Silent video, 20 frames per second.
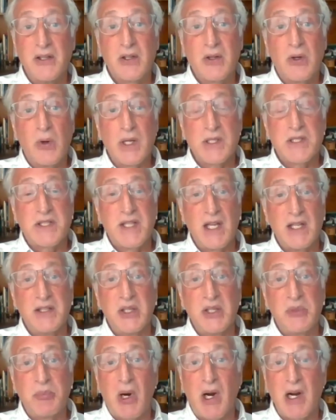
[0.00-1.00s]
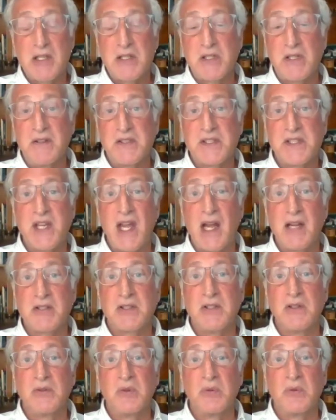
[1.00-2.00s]
The court said that parts of the
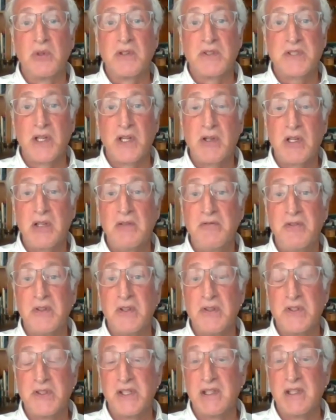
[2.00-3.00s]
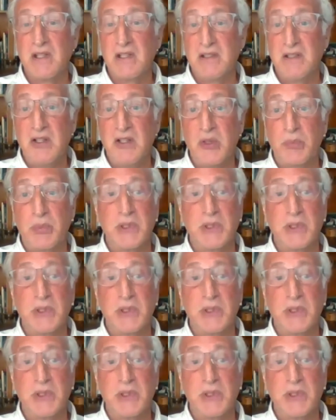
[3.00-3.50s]
statute were so confusing